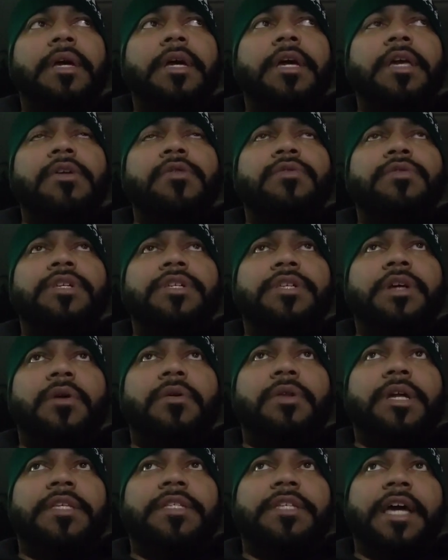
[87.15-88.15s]
He used his
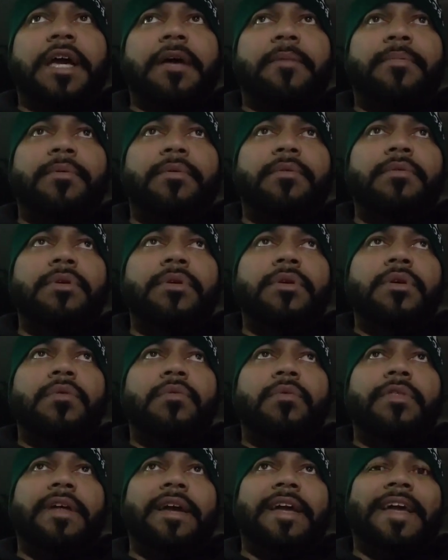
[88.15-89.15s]
own example
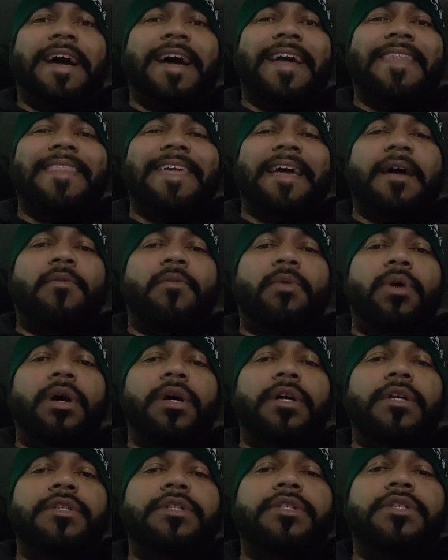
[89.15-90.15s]
with a guy that
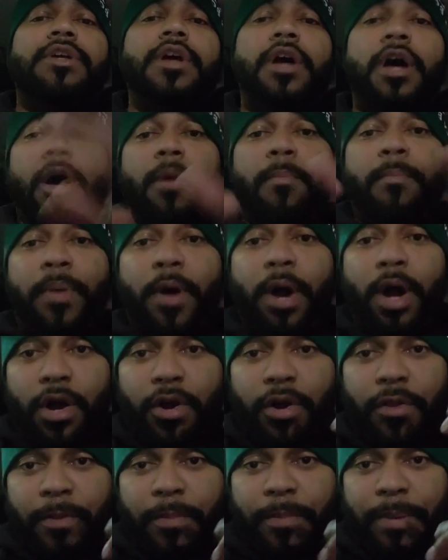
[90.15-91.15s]
was a
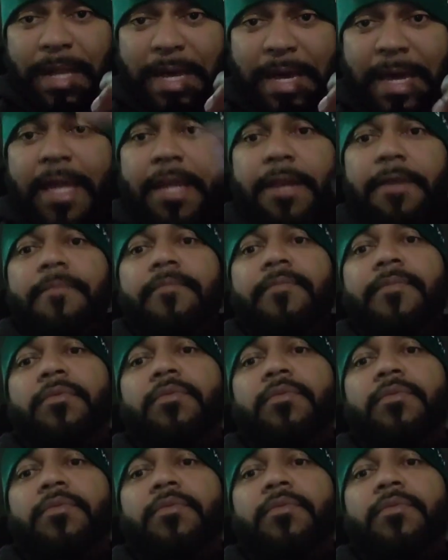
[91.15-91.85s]
part of the plan,